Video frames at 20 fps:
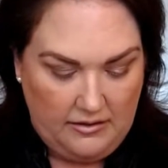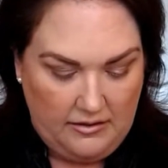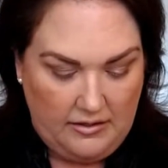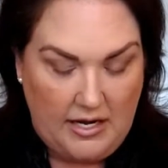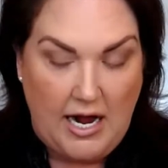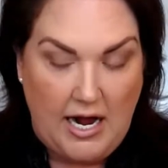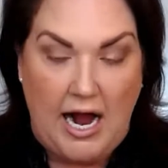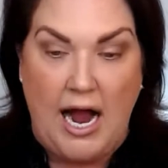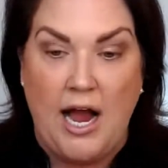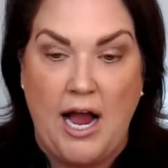
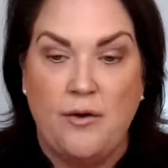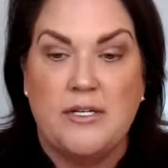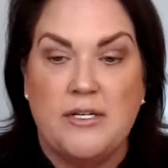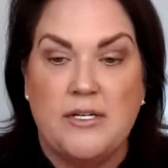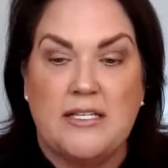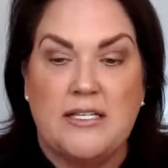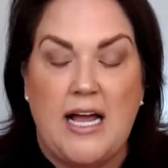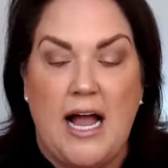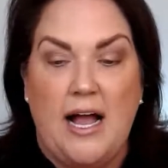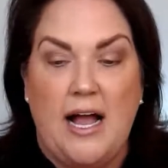I was
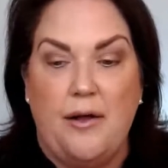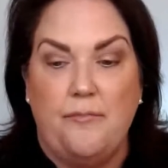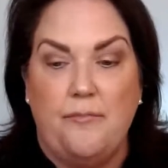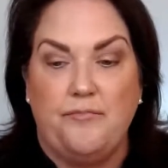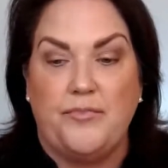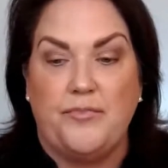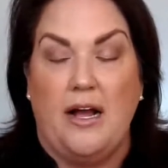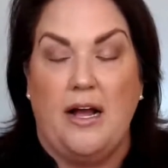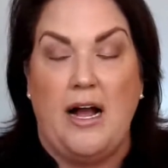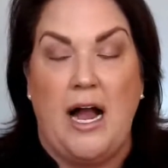um
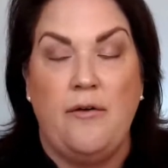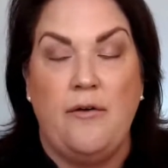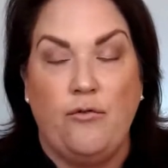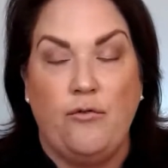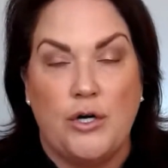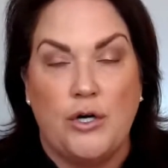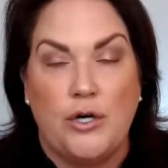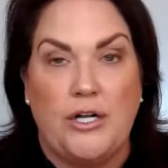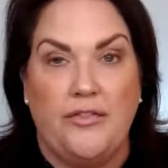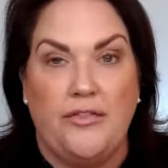I've
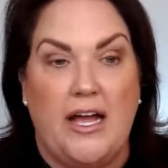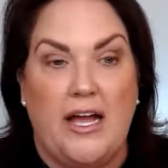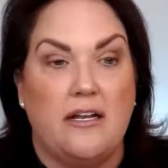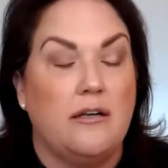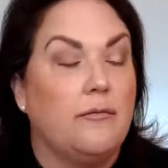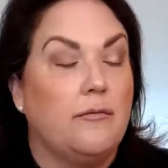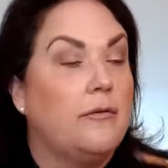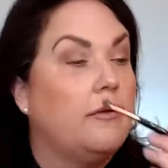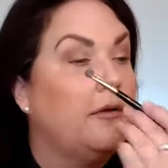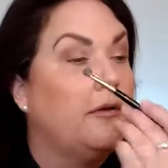worked on that
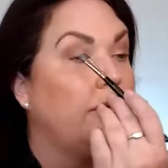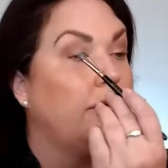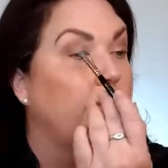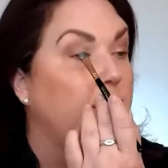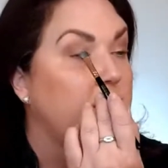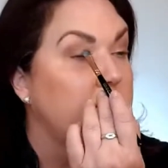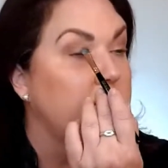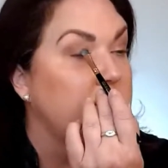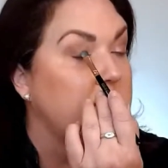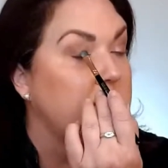
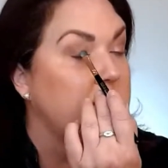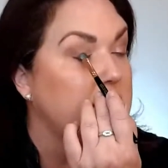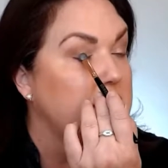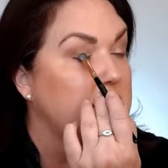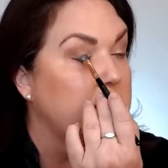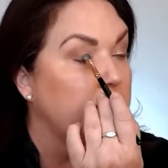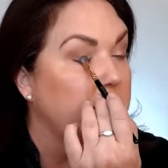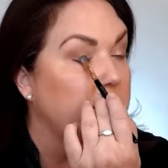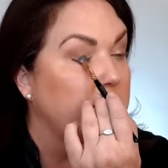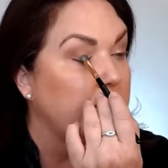since the
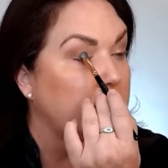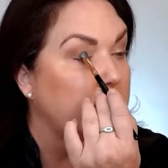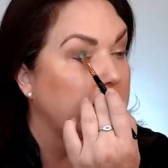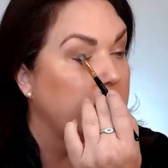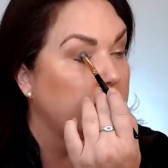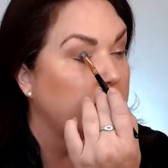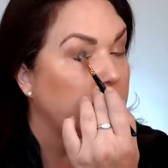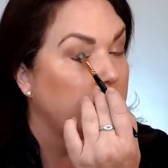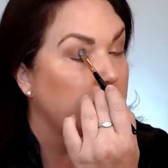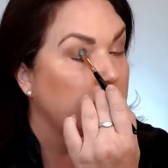
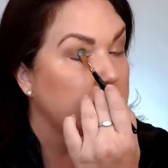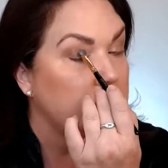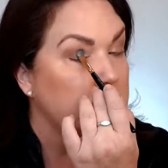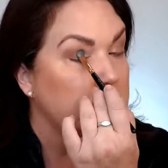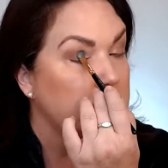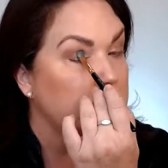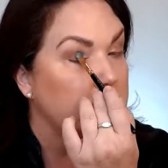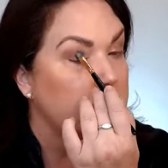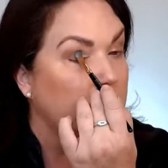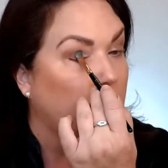beginning, since
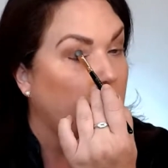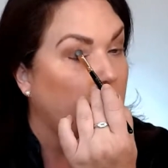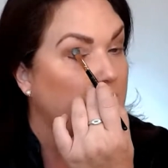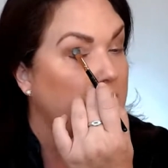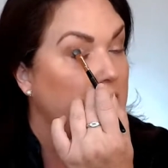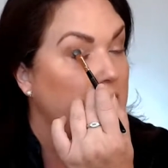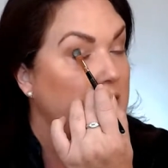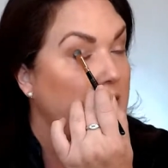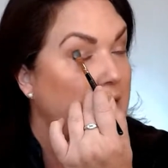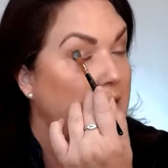it
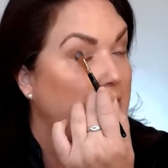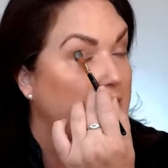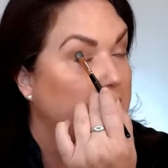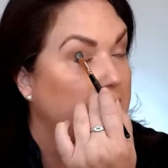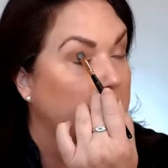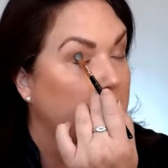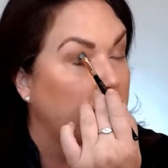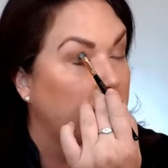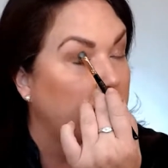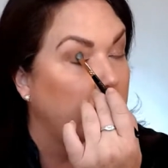started. And
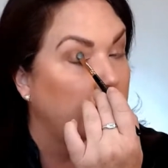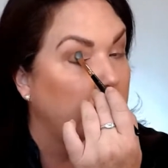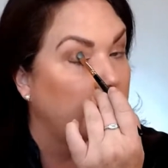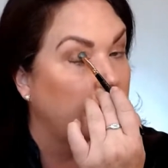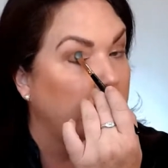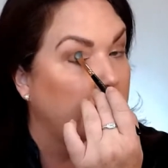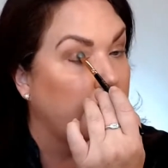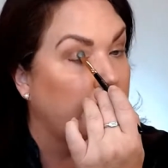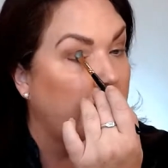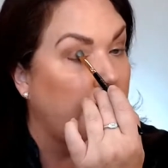
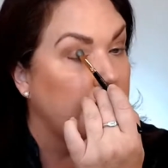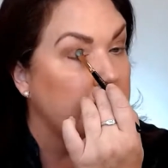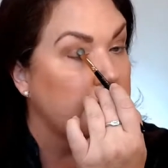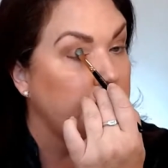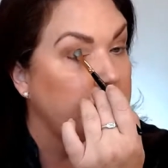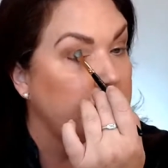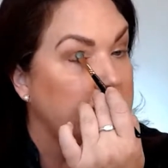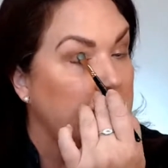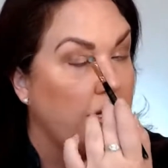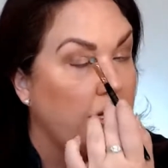guys, let me
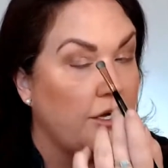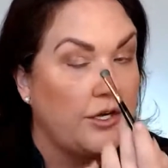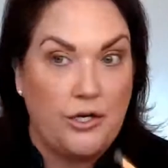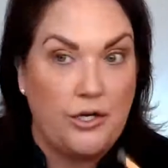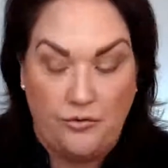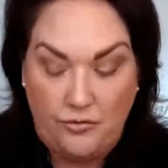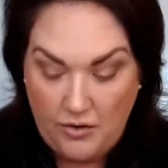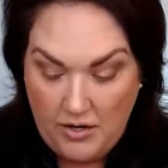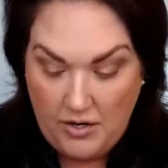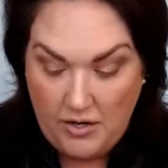tell
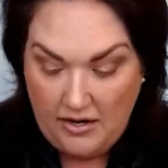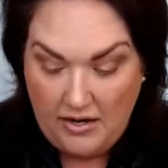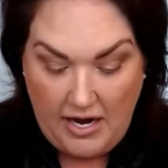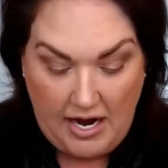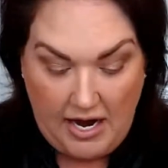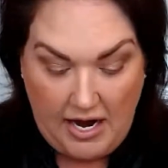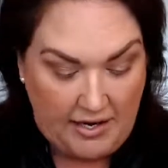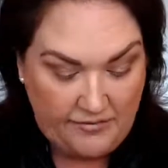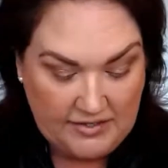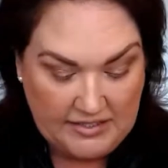you,
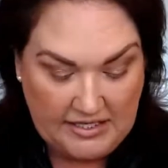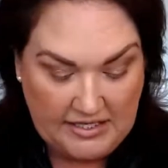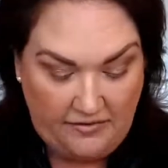I've seen